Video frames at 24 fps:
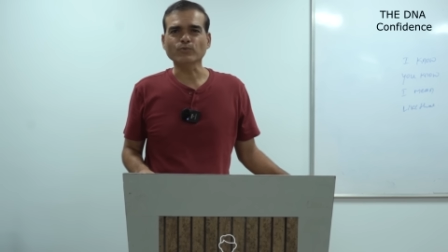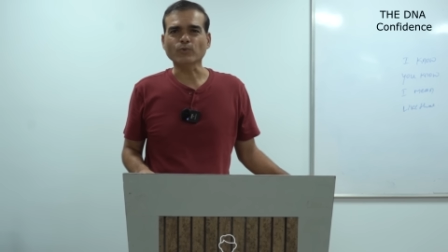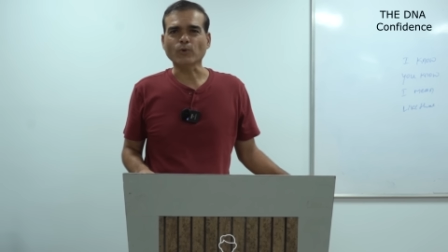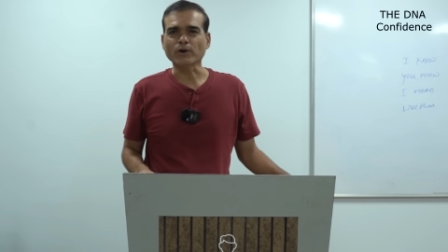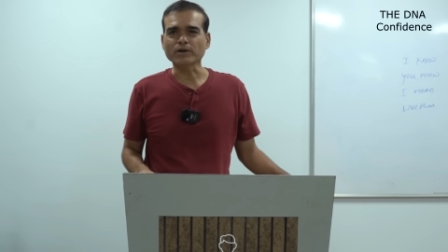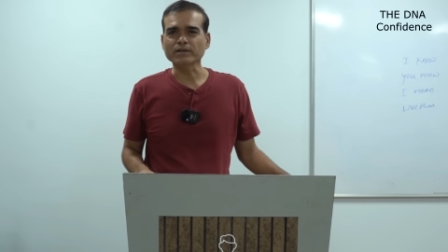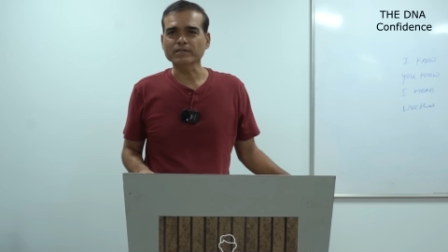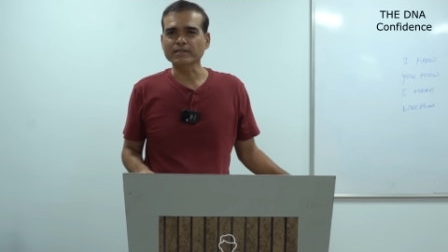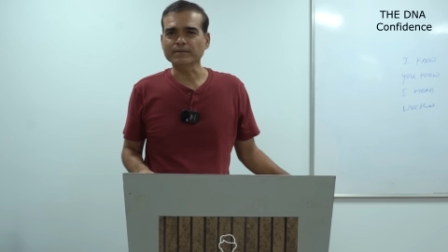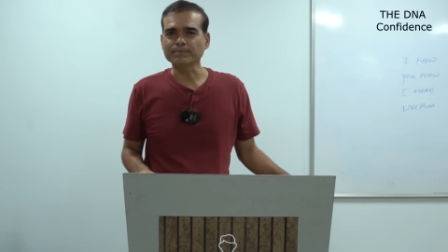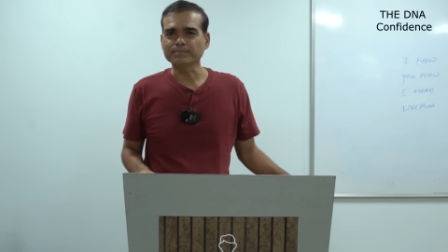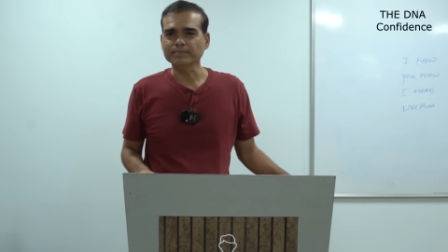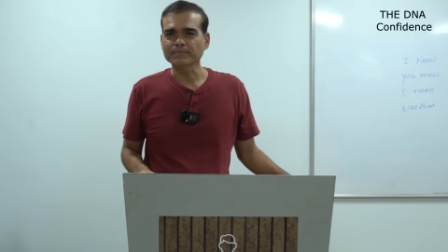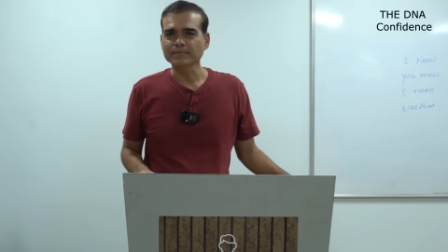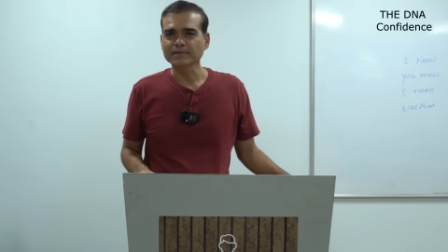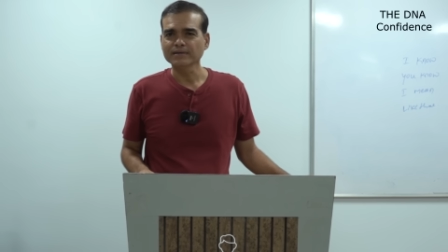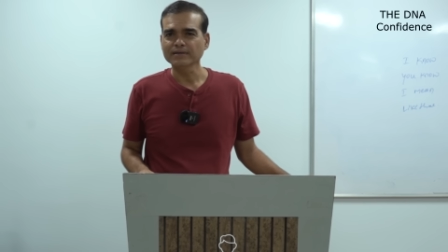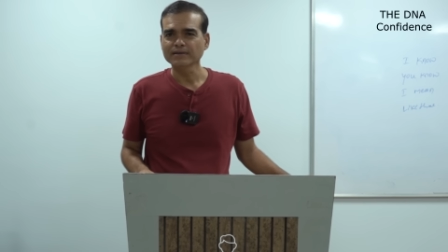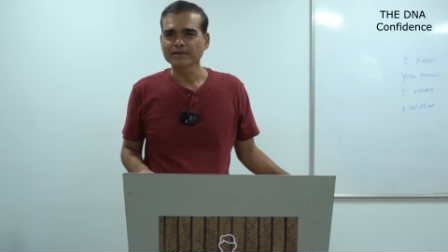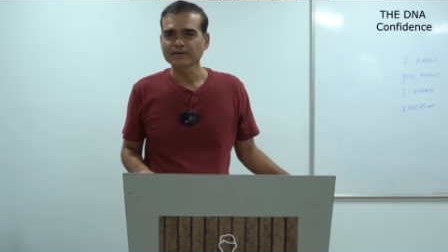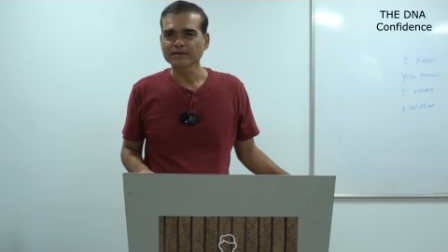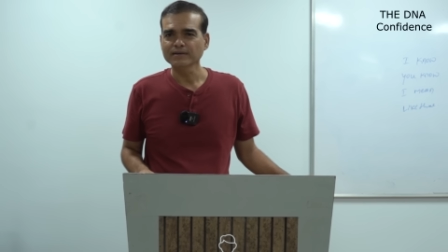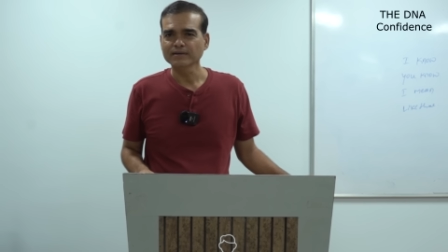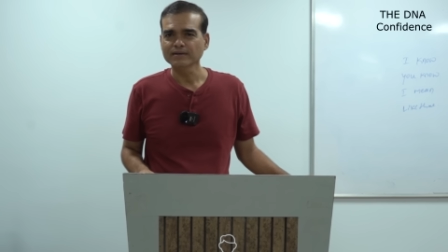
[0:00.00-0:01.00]
want them,
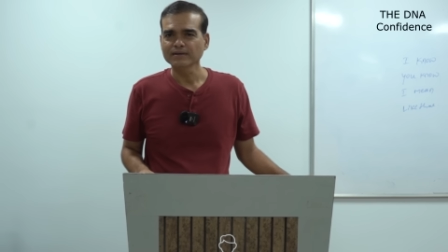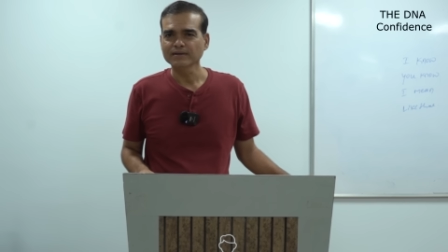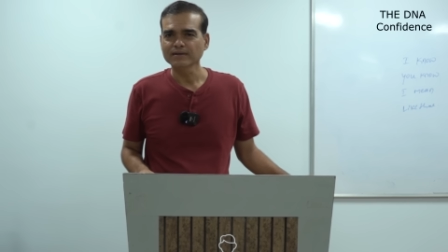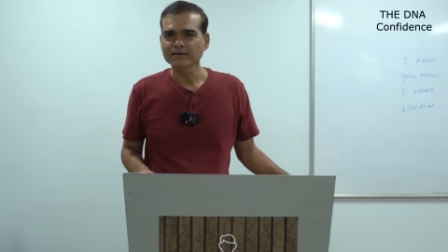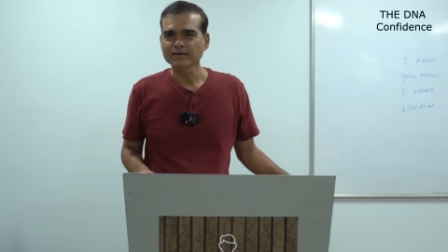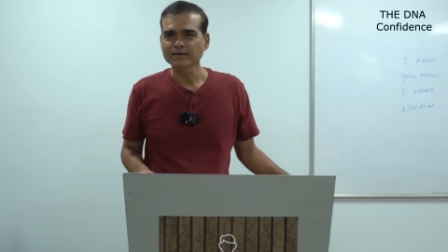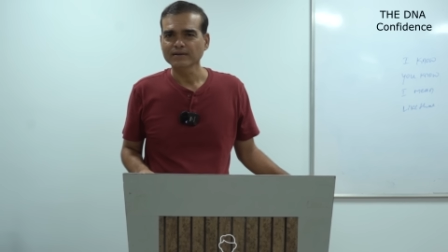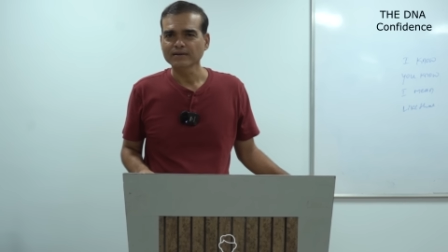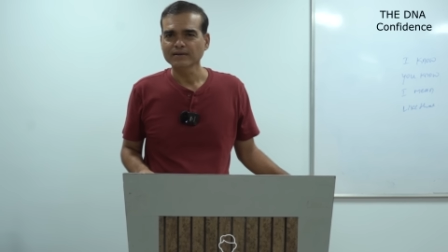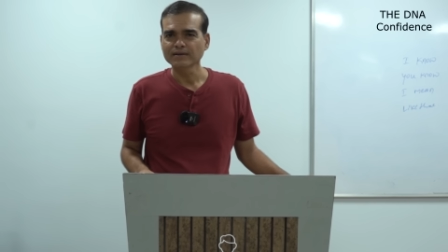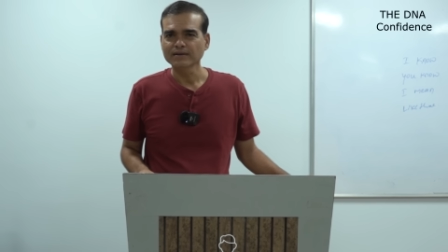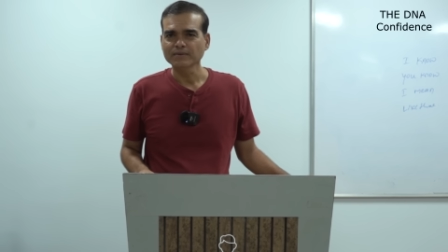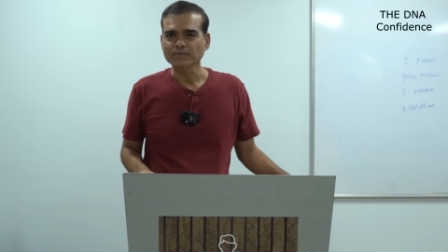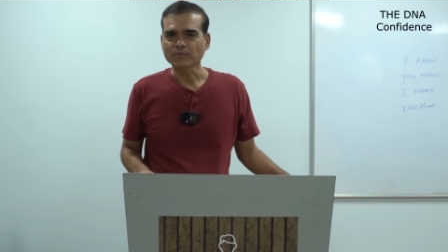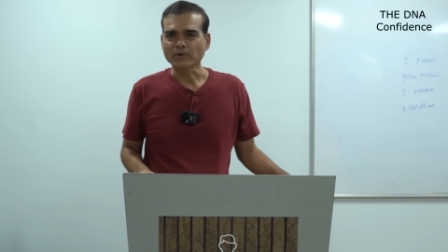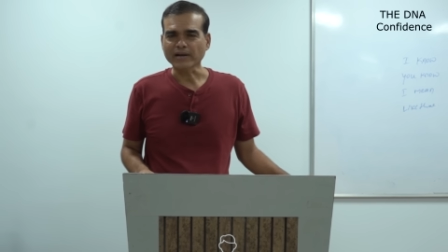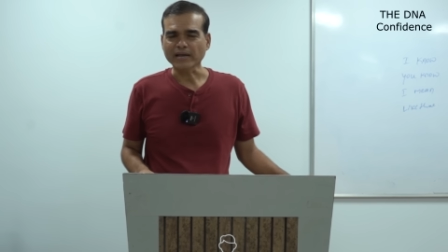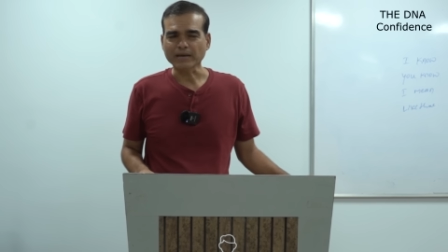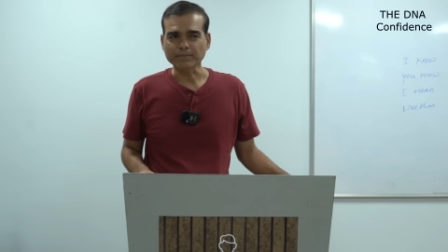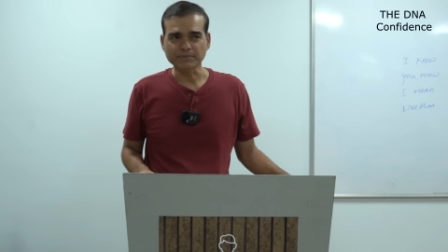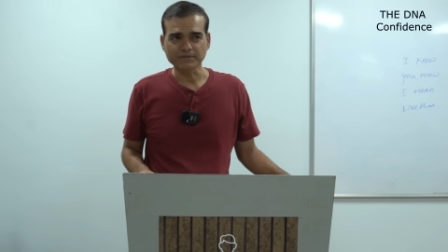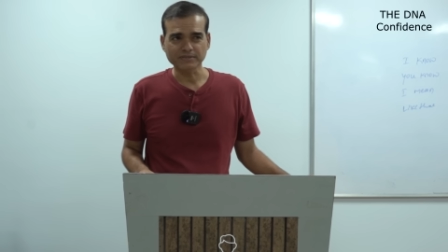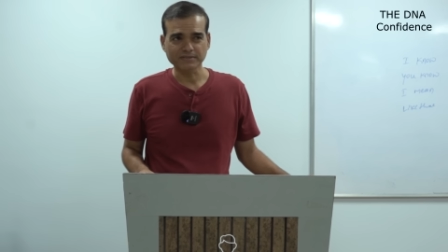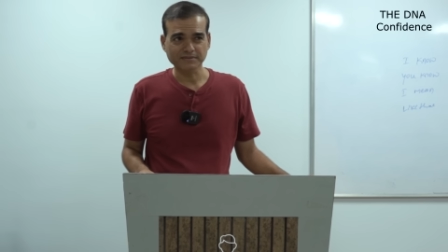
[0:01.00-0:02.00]
what
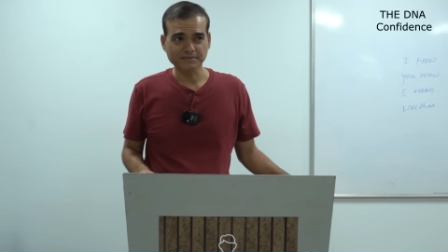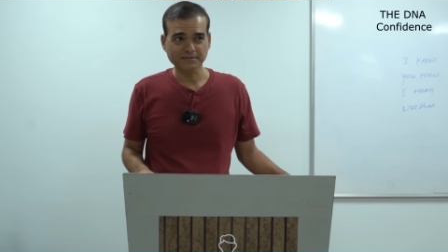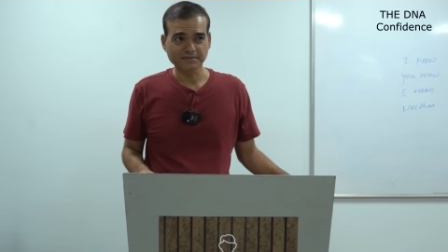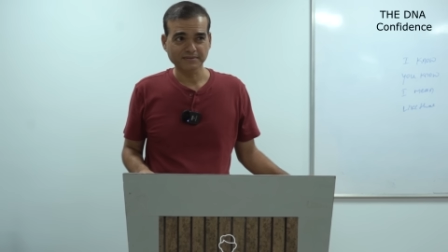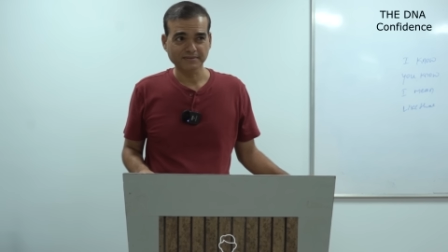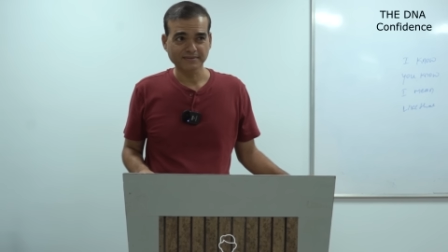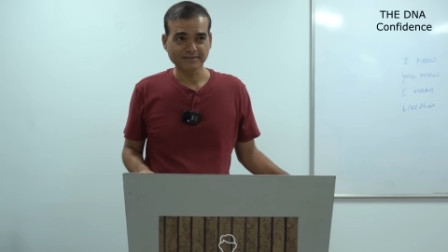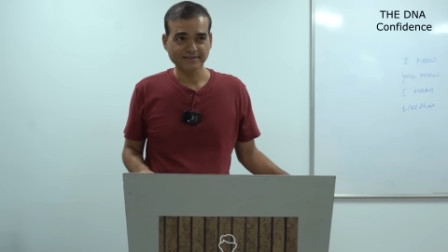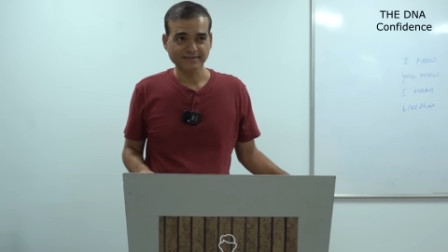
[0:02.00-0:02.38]
happens?